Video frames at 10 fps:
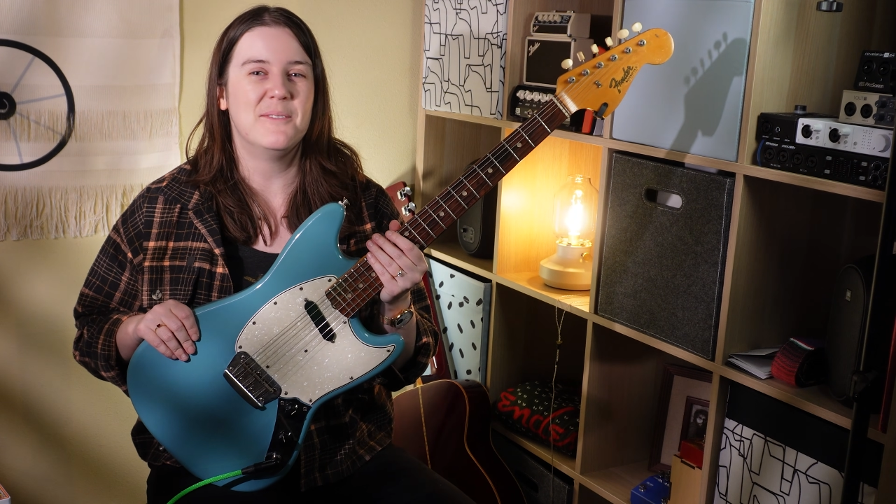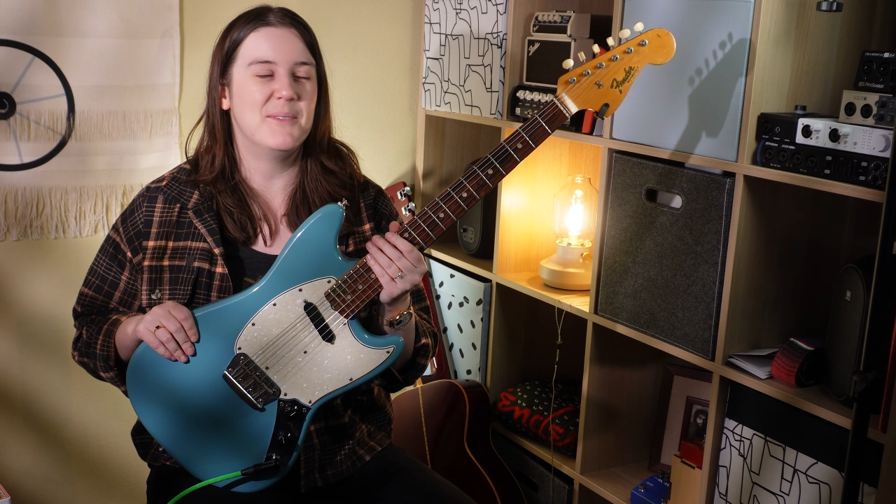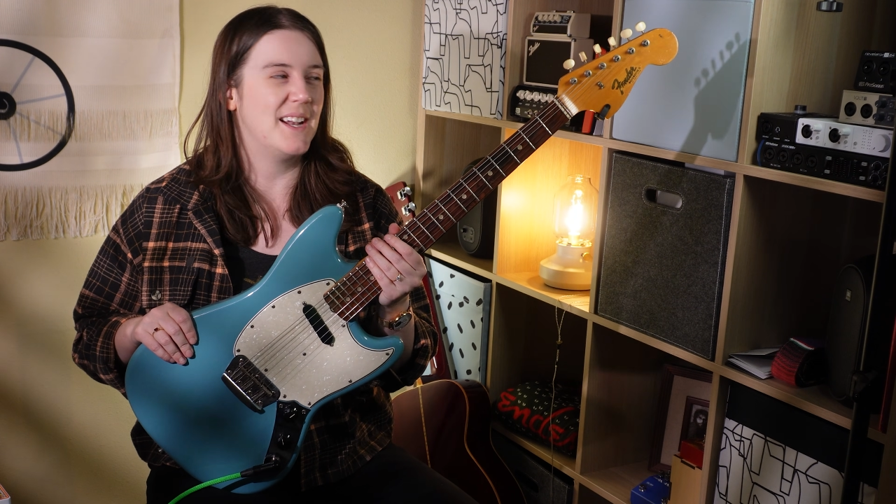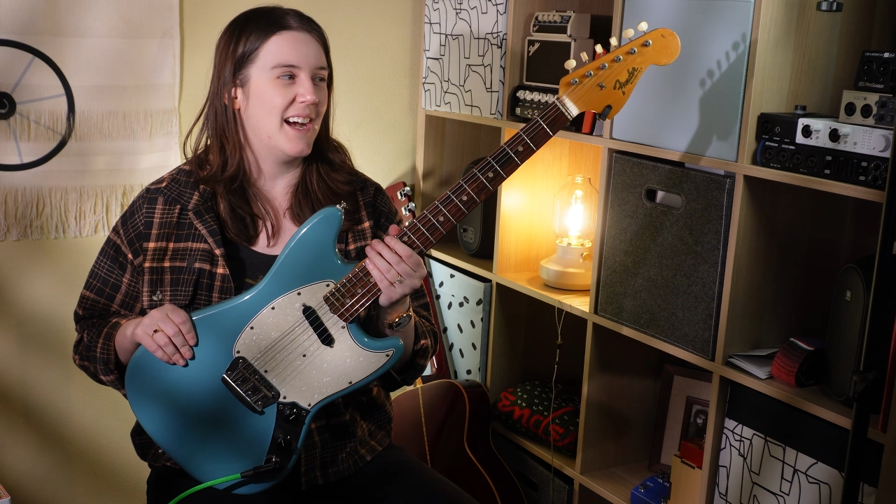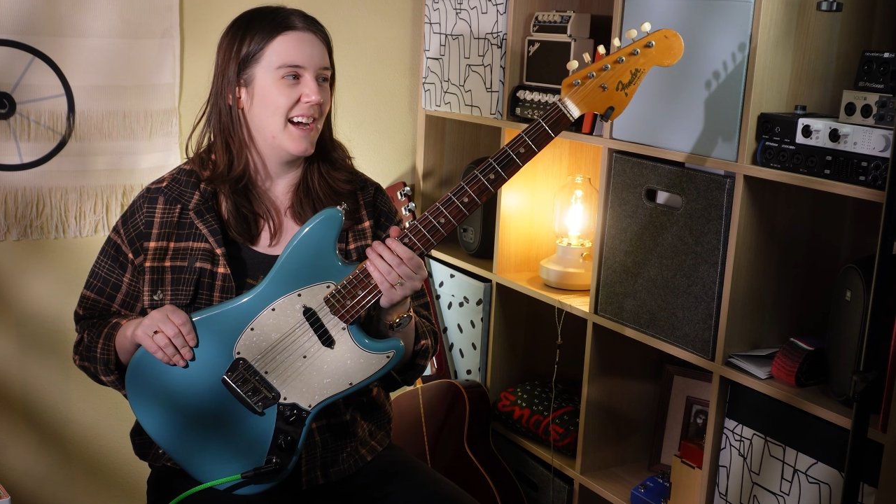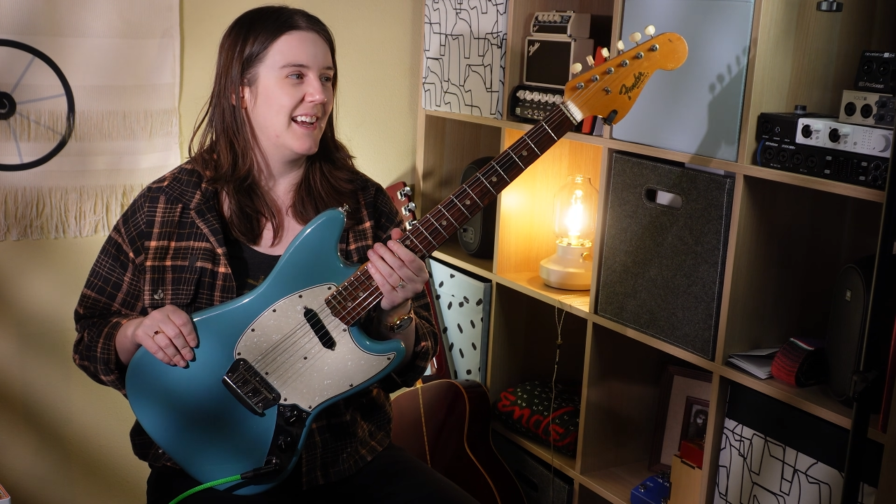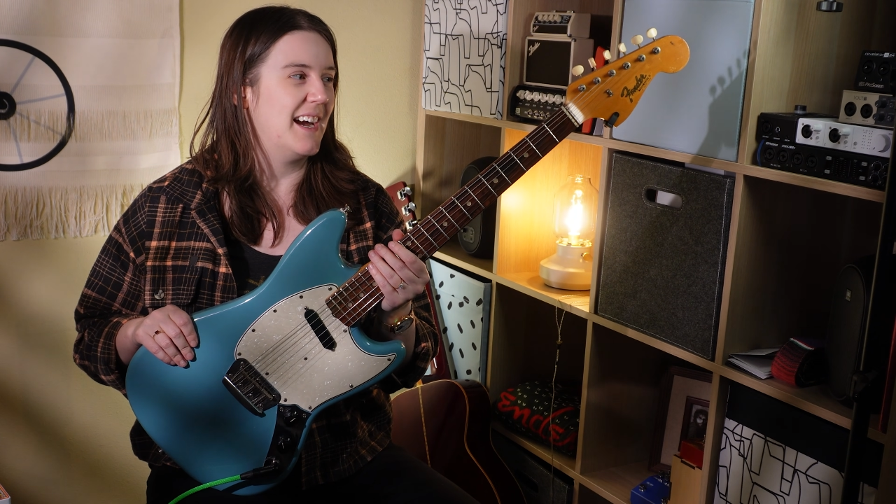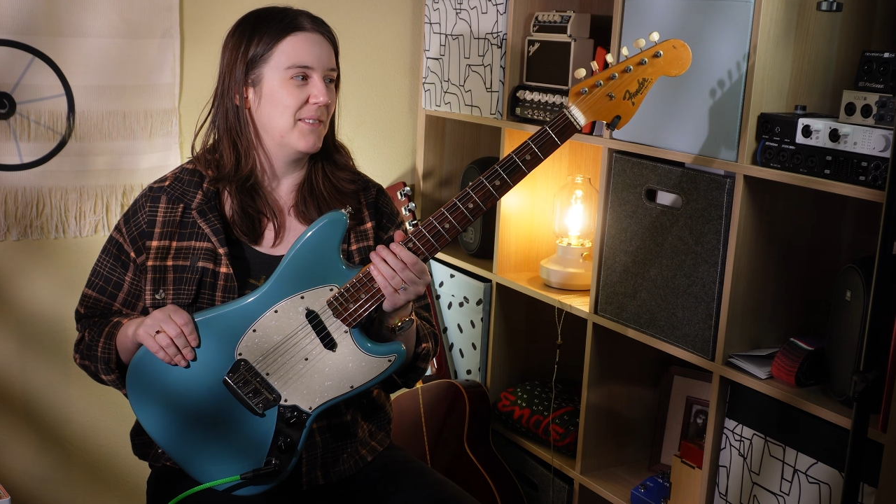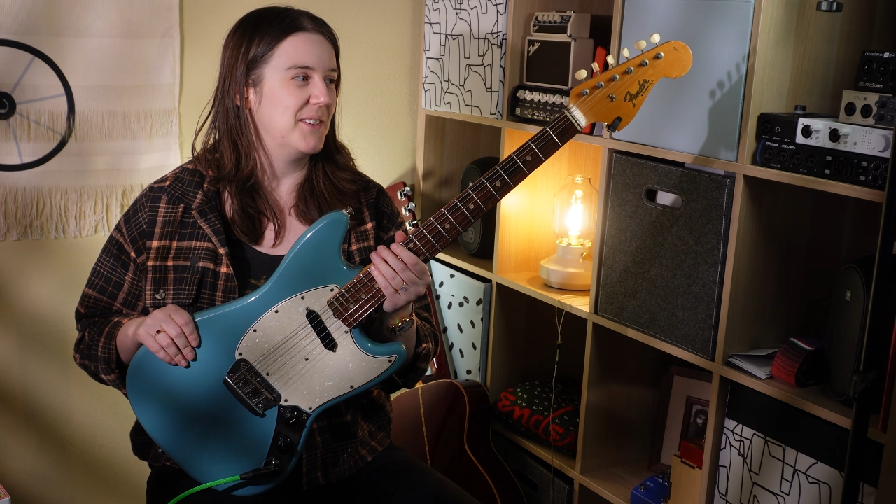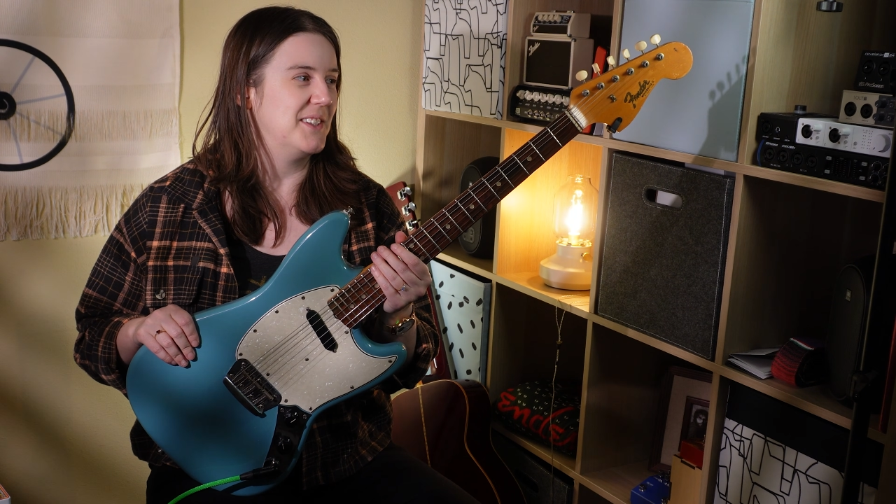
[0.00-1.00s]
but
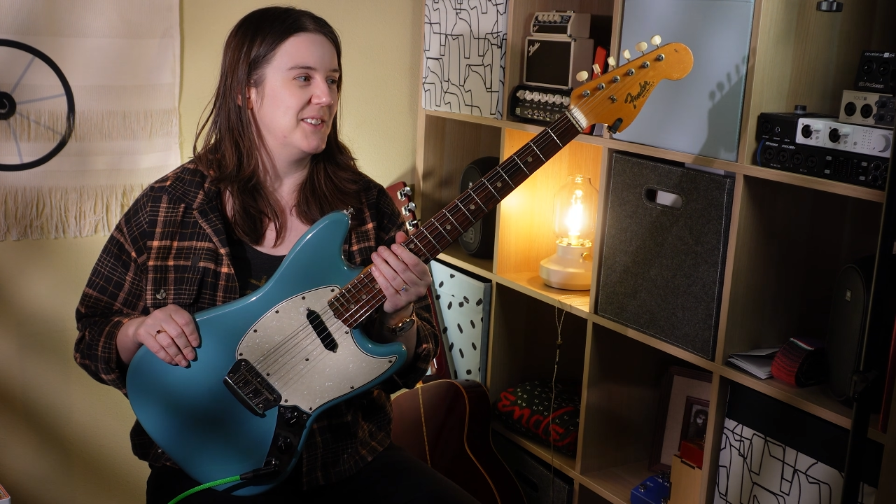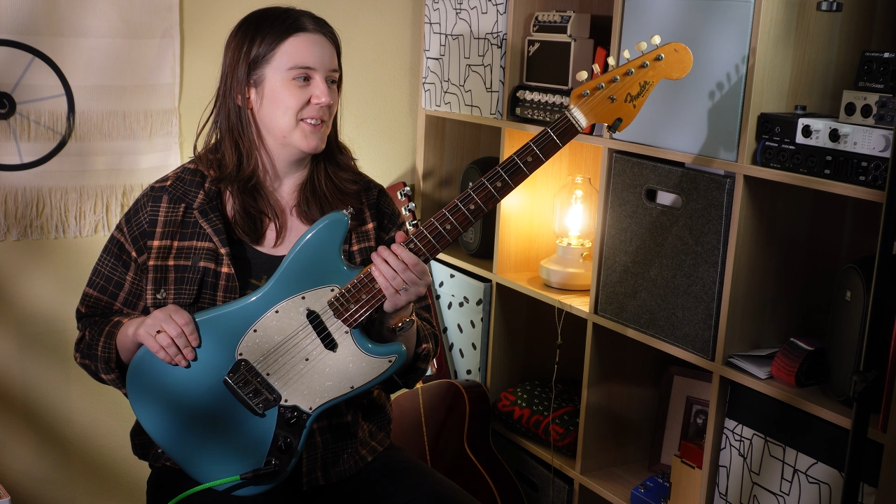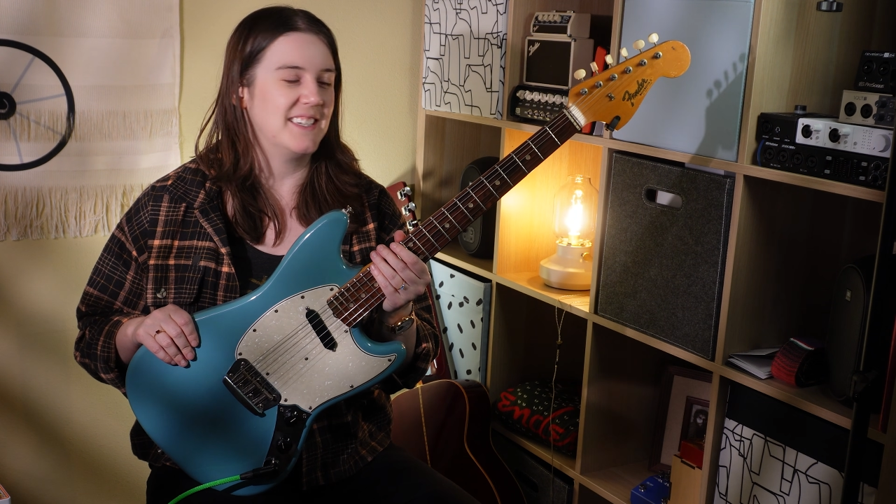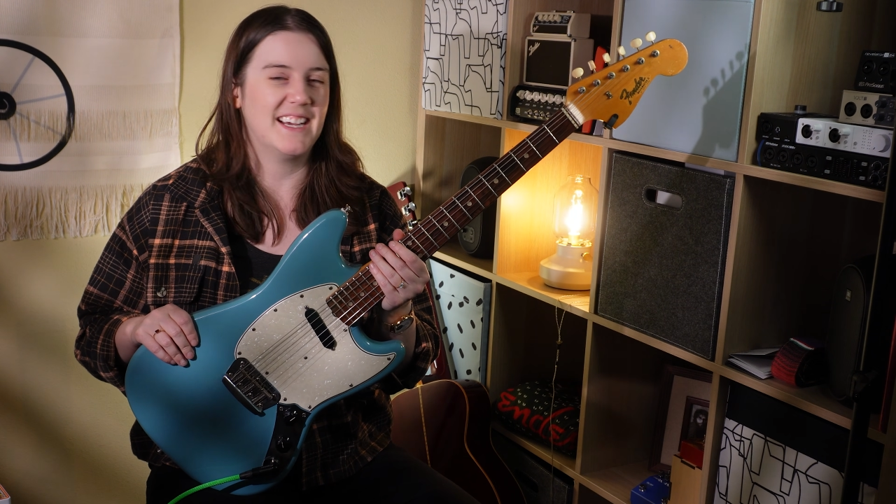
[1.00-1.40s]
I'm going to do it.